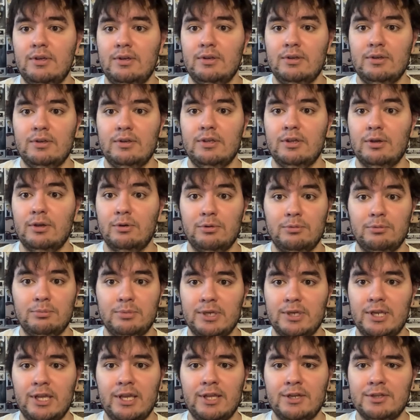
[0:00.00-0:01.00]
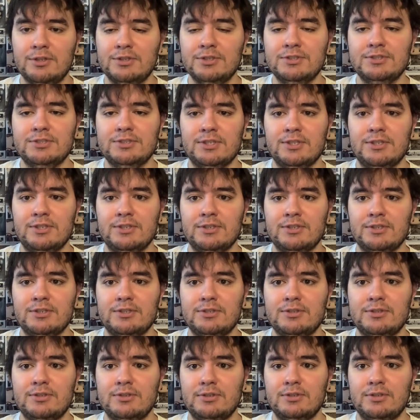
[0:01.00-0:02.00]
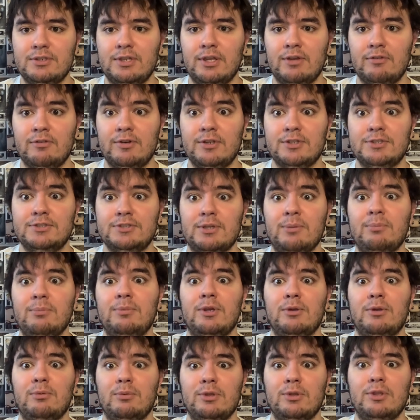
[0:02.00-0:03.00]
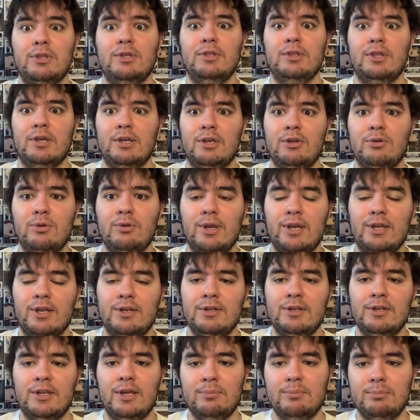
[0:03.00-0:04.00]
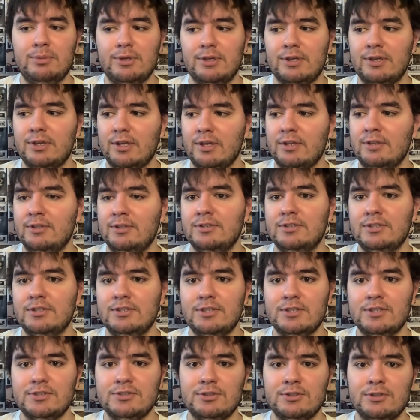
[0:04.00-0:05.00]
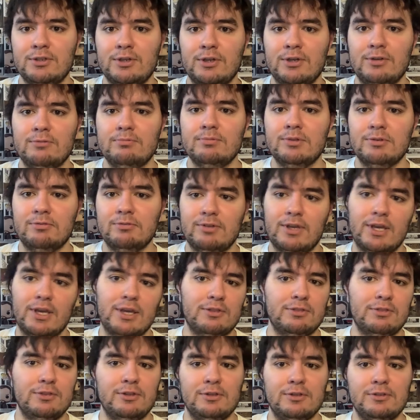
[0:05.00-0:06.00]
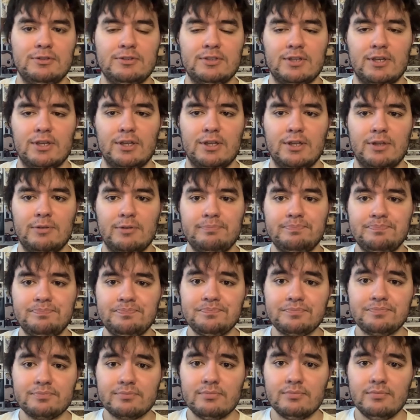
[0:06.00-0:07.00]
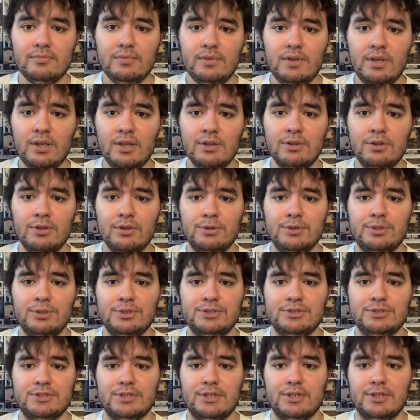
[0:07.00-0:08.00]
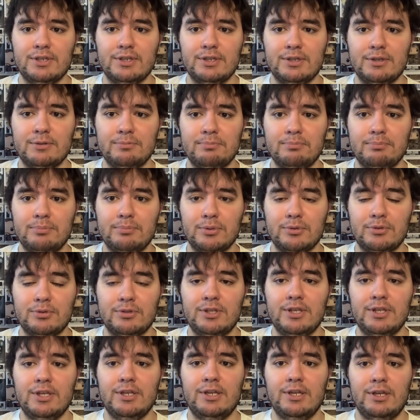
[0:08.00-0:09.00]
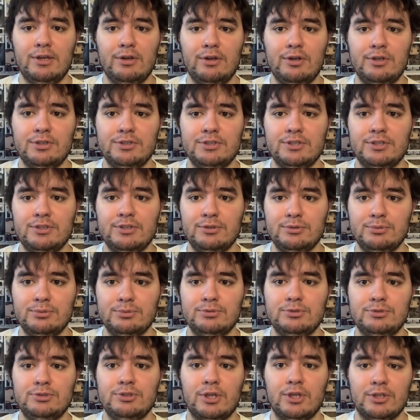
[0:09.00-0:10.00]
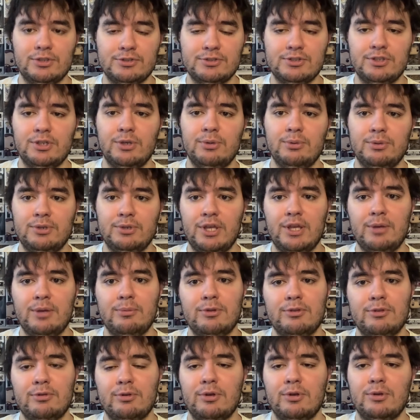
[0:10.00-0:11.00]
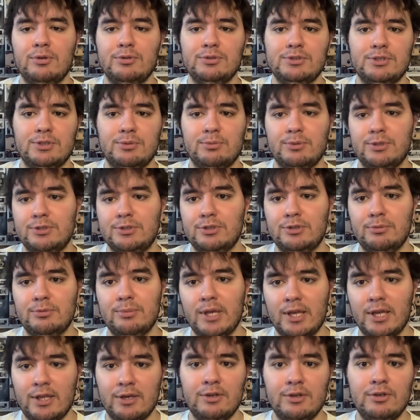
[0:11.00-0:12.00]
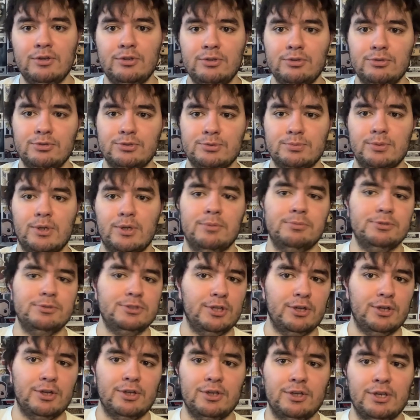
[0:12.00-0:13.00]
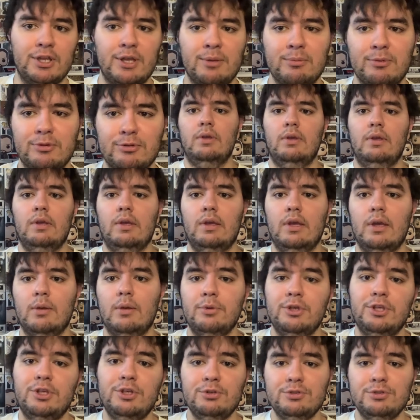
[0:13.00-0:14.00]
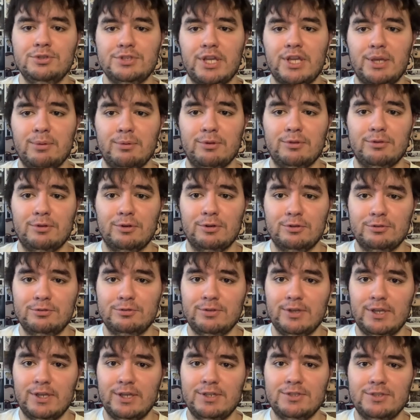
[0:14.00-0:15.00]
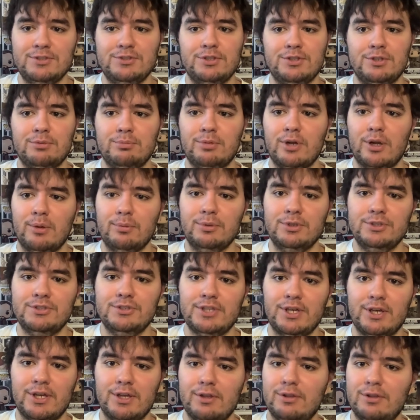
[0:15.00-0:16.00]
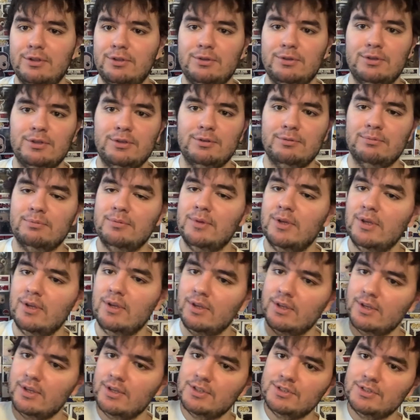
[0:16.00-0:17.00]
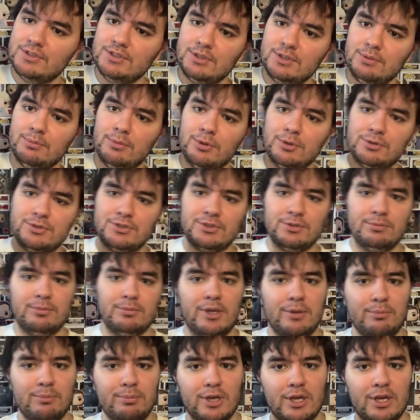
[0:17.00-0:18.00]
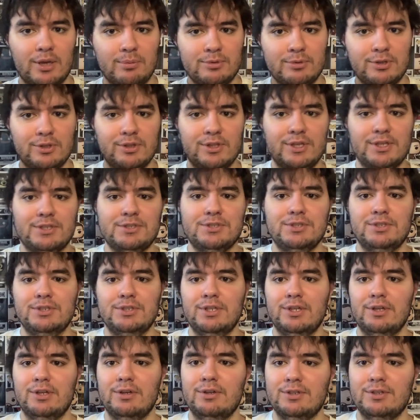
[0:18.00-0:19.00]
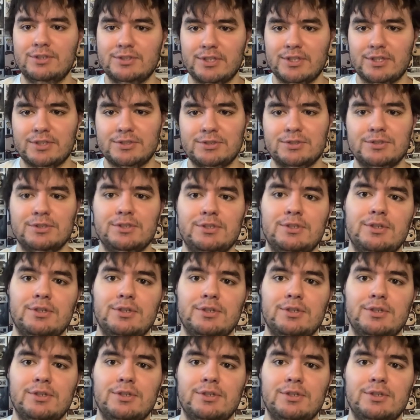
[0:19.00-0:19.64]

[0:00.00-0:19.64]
going bananas and giving us something really grand and epic. And it doesn't hurt the fact that there is both Kit Harington, who's Jon Snow in Game of Thrones, and Richard Madden, who's Robb Stark in Game of Thrones. I'm a huge Game of Thrones fan, as you can probably tell. You can see most of my pop collection here is actually